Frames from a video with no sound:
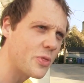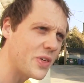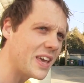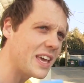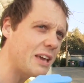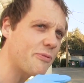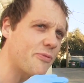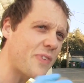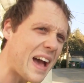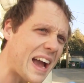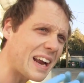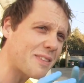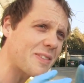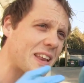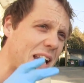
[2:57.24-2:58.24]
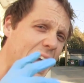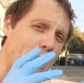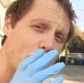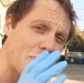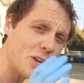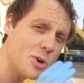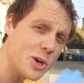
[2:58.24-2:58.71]
the fact that
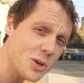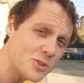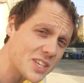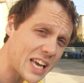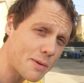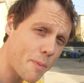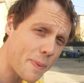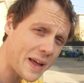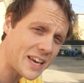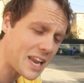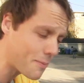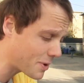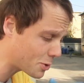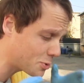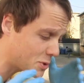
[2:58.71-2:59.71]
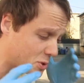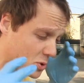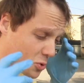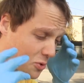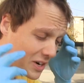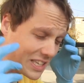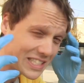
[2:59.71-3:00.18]
when you lose a game of Pandemic, which is
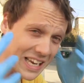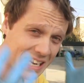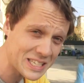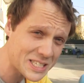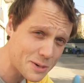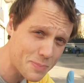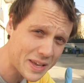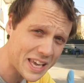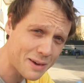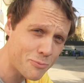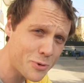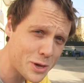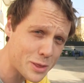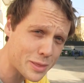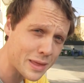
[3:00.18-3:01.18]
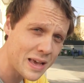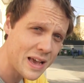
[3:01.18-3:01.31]
already tense to begin with,